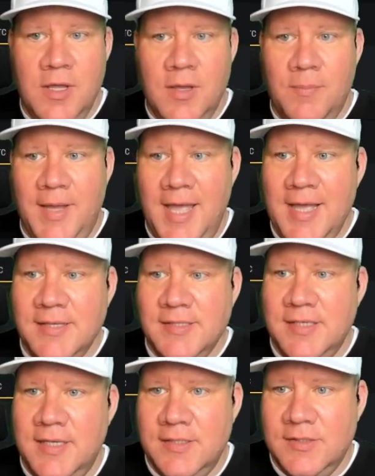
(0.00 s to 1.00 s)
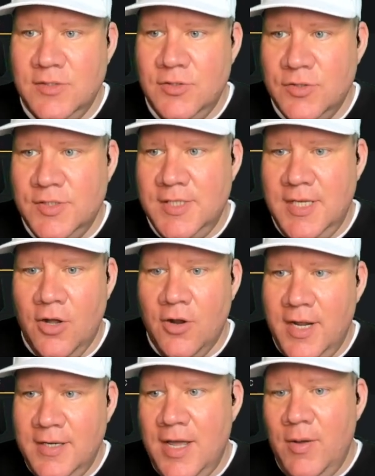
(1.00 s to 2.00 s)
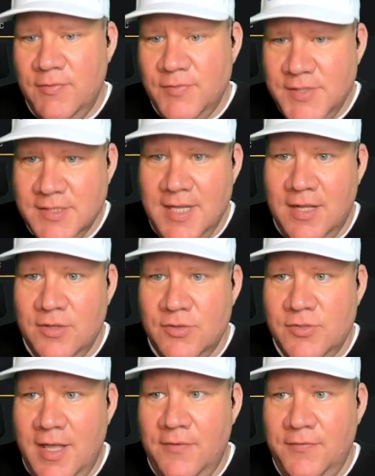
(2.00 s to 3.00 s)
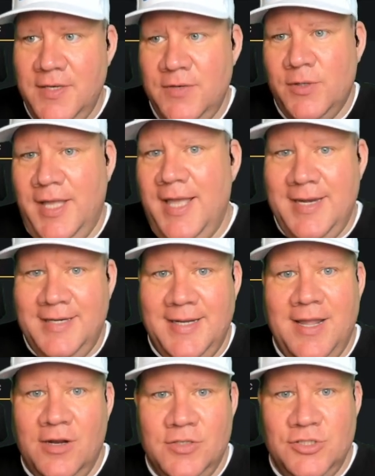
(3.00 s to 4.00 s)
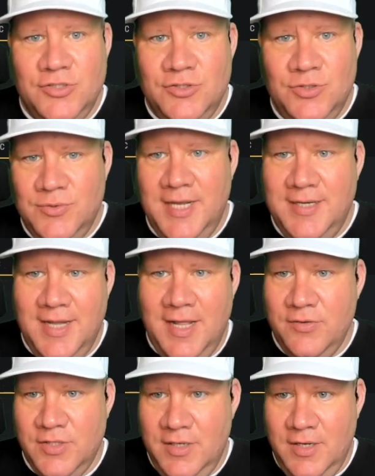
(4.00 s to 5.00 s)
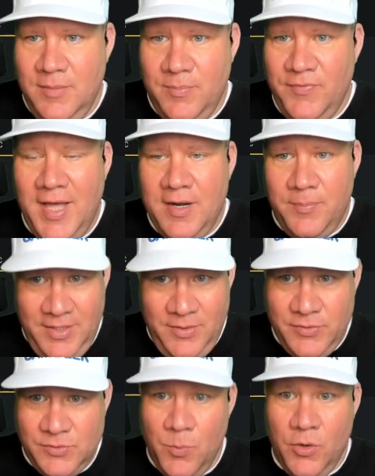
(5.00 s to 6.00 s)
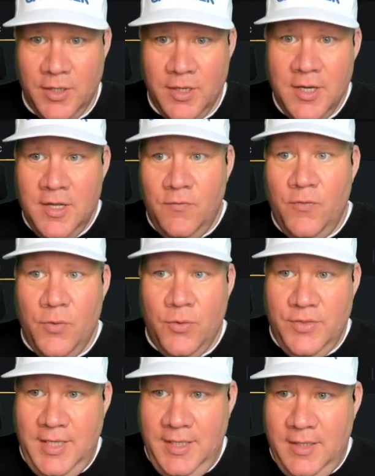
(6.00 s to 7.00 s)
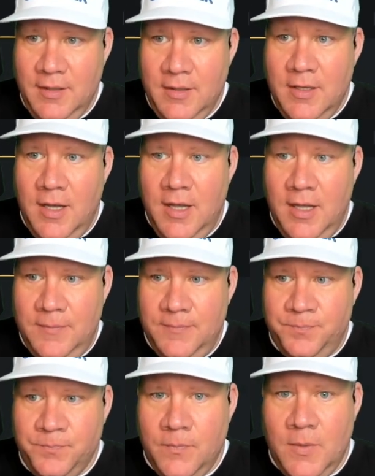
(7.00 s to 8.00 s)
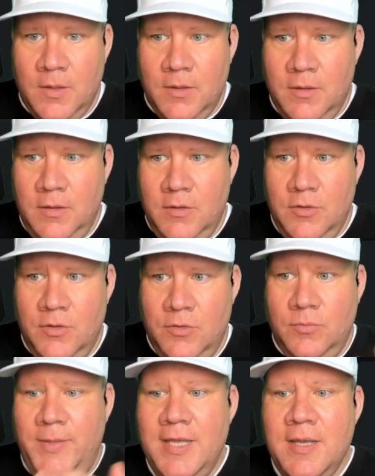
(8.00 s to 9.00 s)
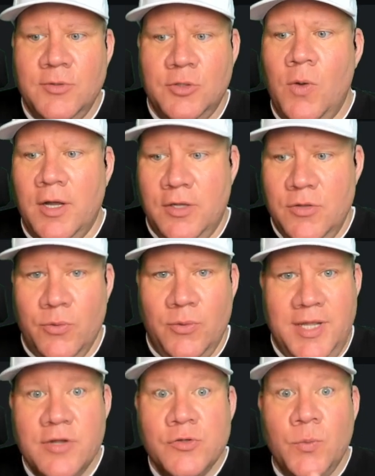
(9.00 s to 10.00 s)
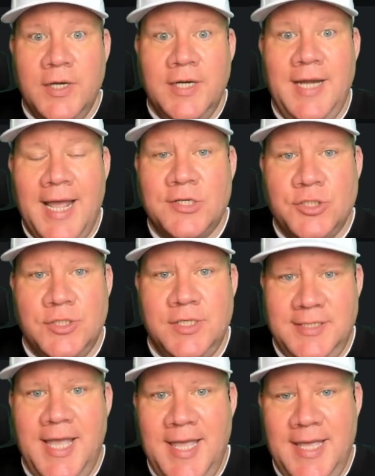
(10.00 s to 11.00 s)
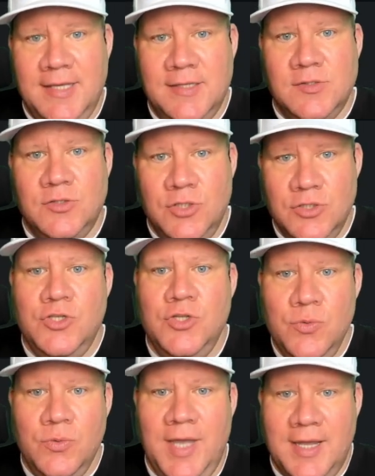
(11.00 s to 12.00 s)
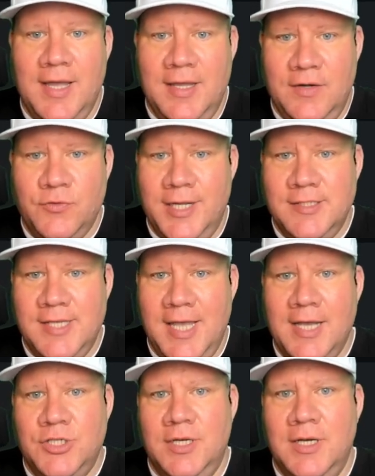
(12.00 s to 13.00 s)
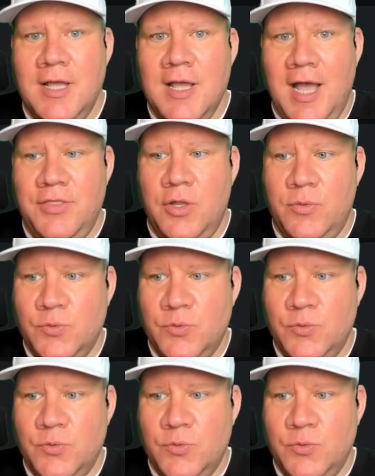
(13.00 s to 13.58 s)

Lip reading: my Exodus, you can see, all right, now I have $6 left. And really, I didn't care to just do $10 at Bovada, but it was more for the, being able to walk you through, here's what it actually takes to do that kind of transaction. I thought it was